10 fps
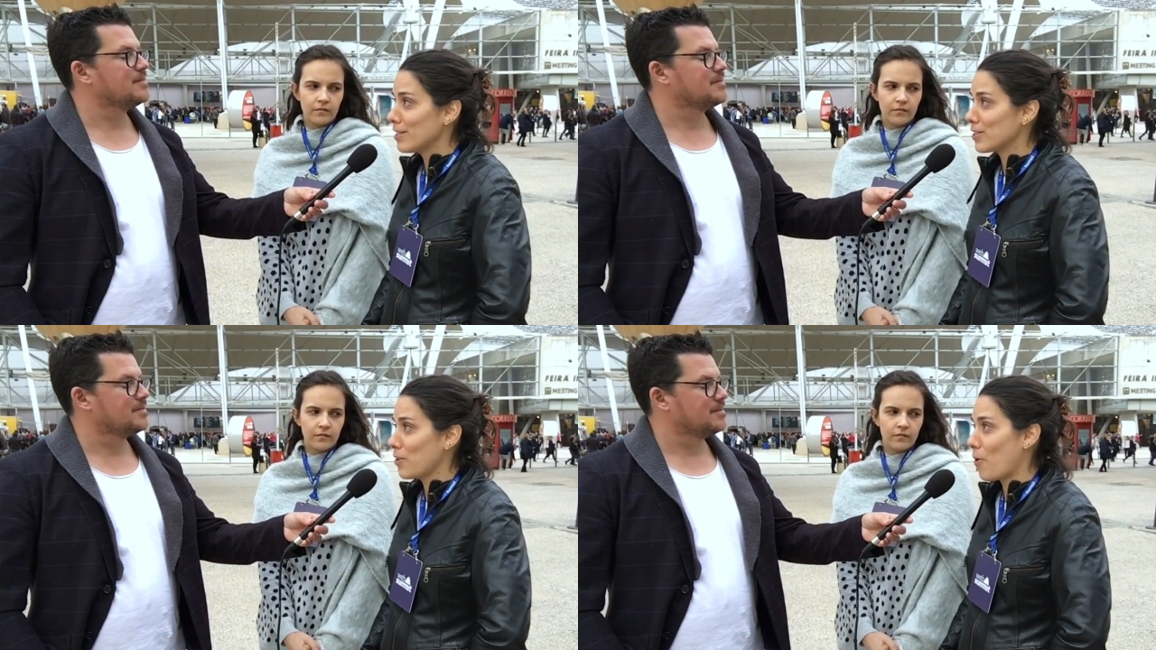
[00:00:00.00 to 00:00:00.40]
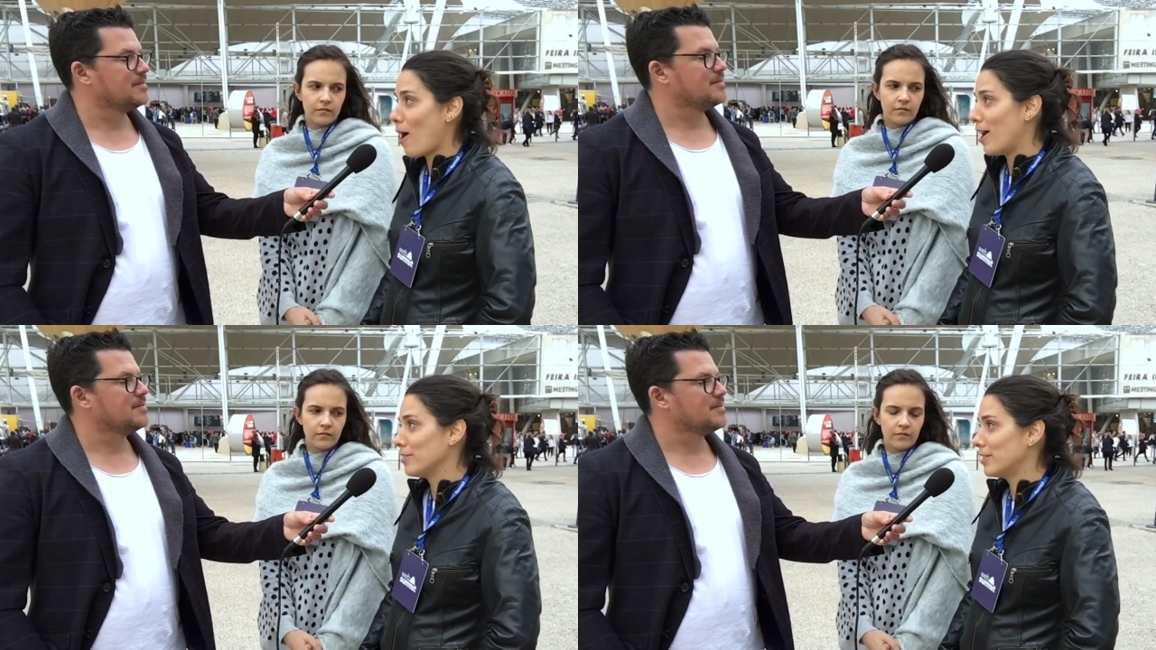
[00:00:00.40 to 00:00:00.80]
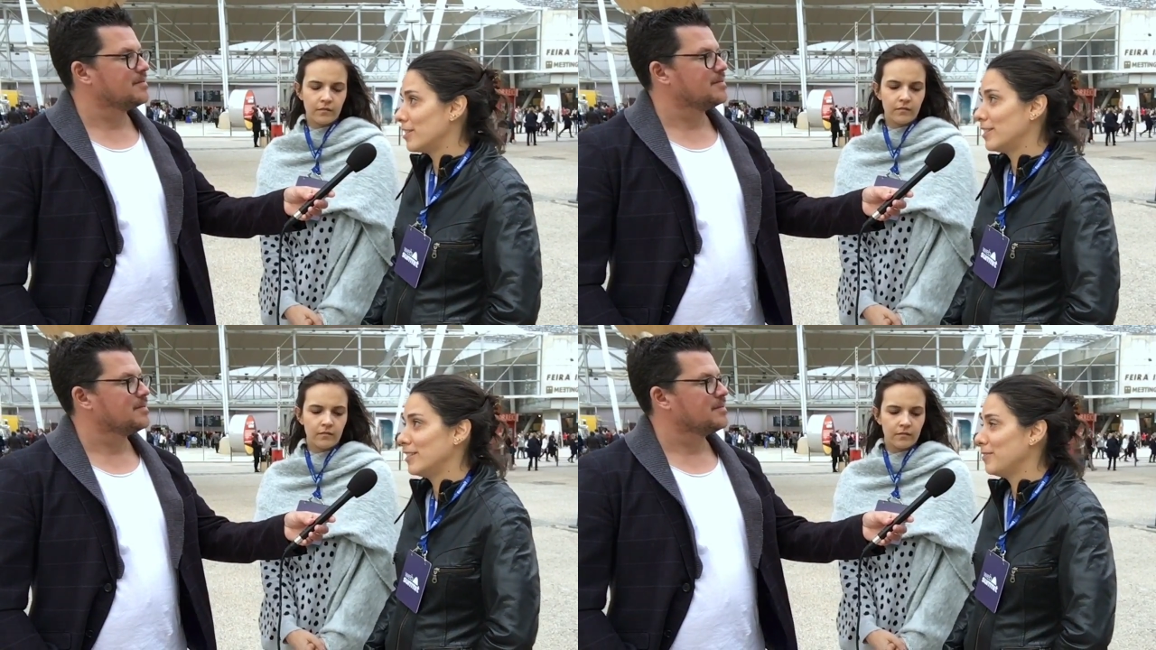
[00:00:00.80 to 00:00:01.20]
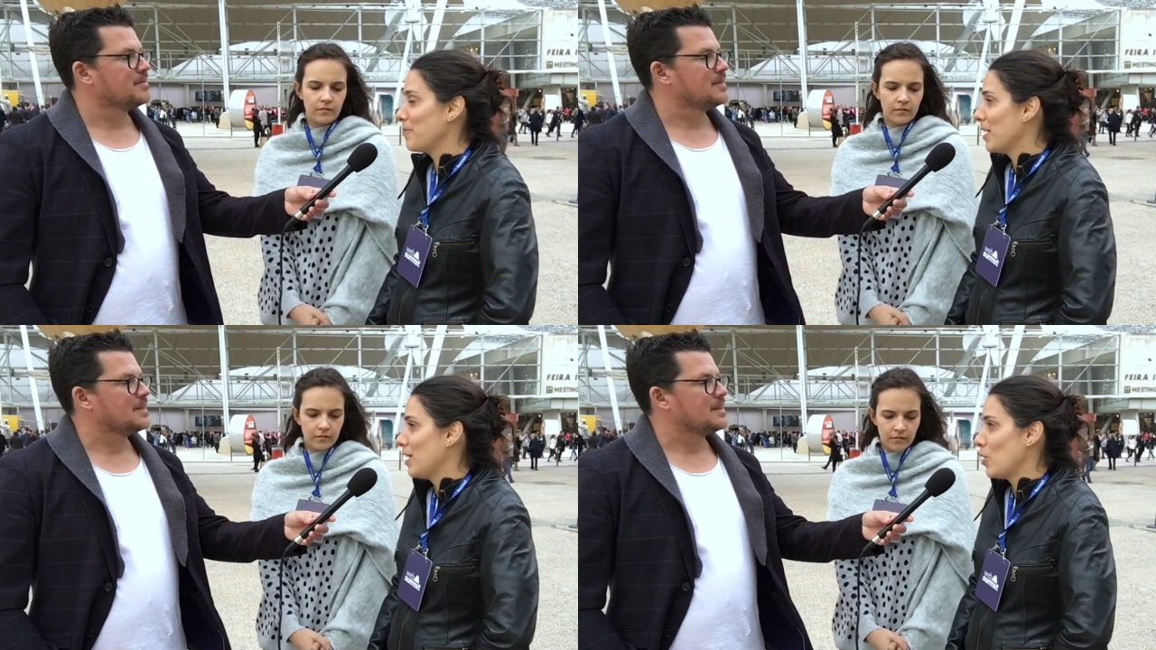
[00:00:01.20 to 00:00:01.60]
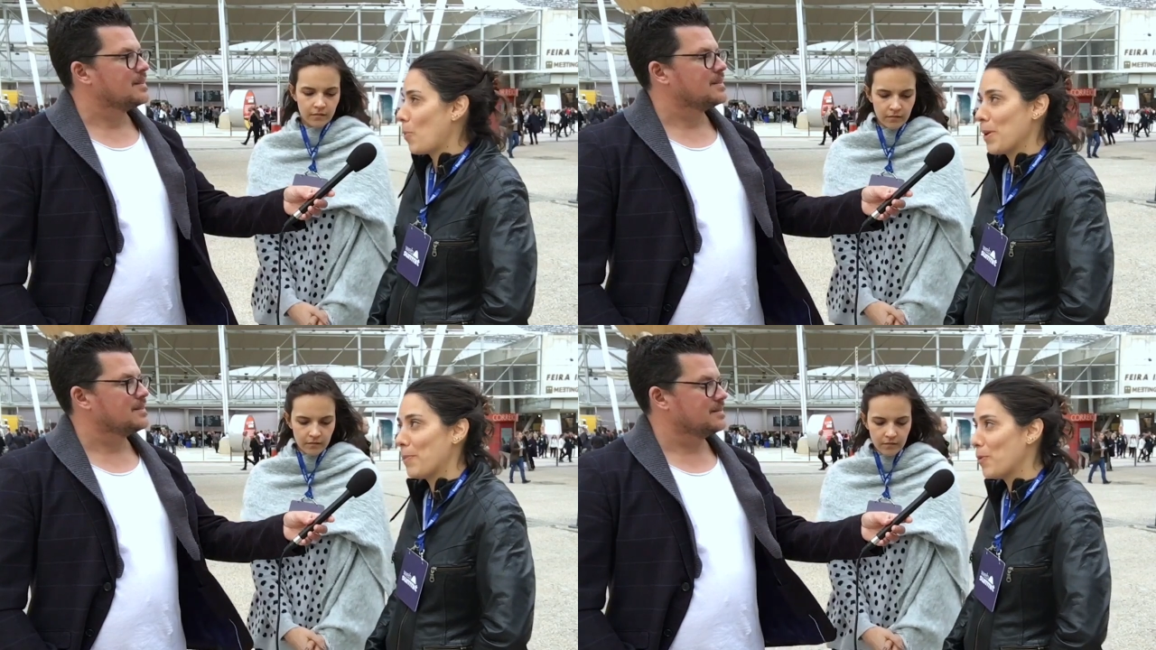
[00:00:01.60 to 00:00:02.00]
Speaker 1: So other you know,
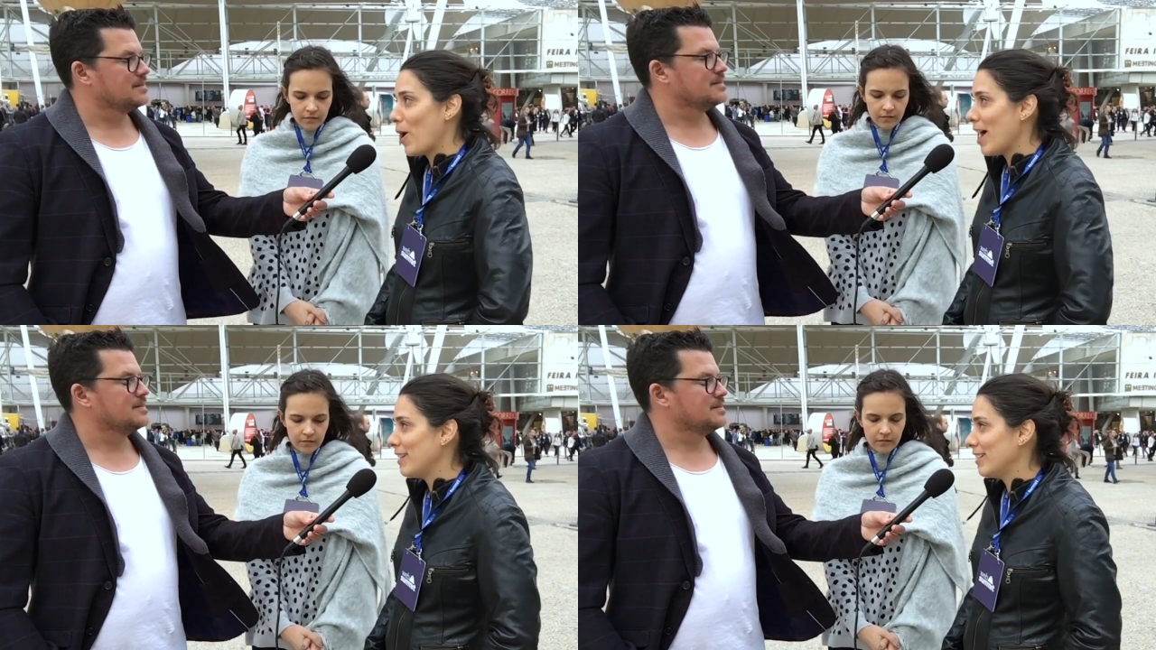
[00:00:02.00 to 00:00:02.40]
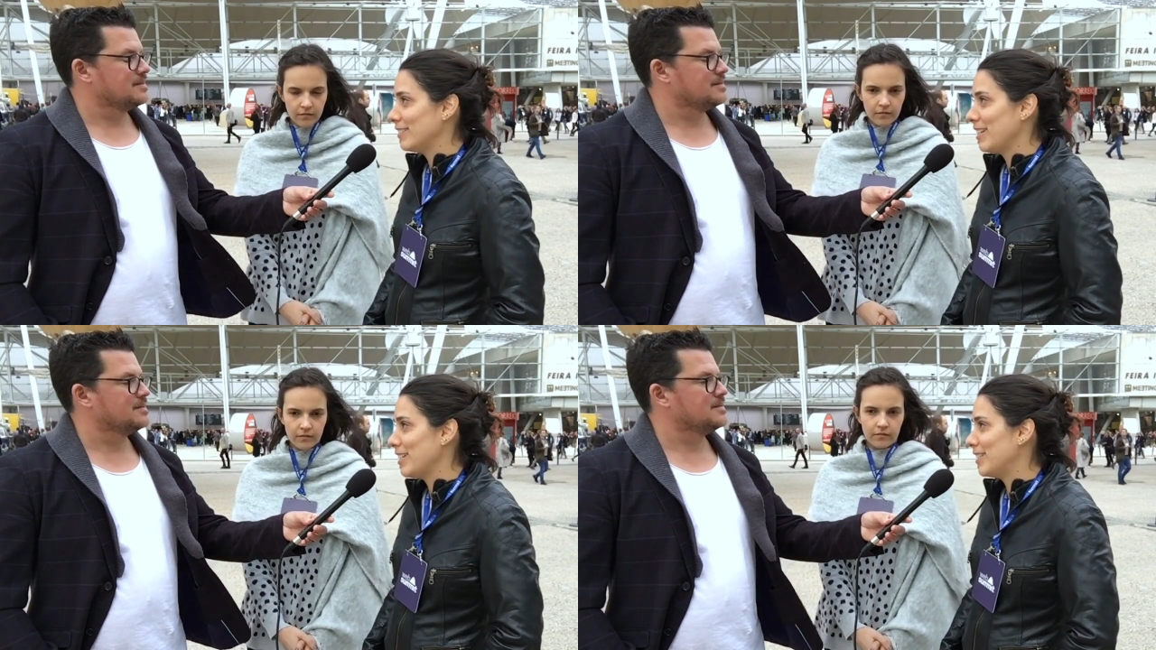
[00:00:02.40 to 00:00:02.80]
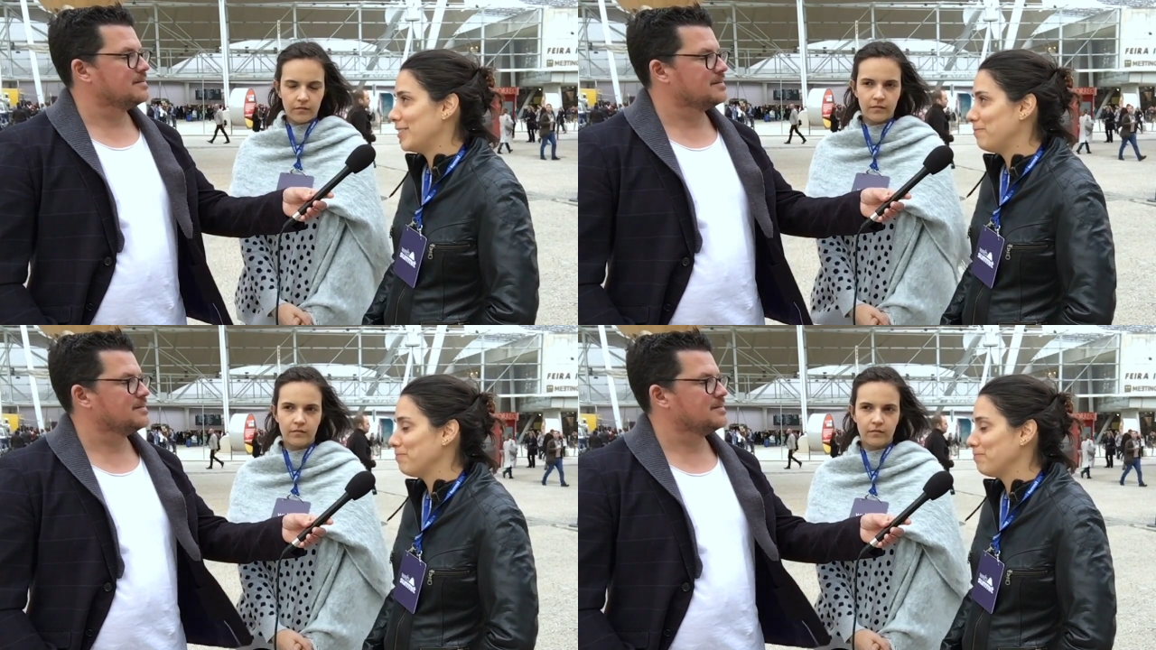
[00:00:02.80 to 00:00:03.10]
people who had uh, their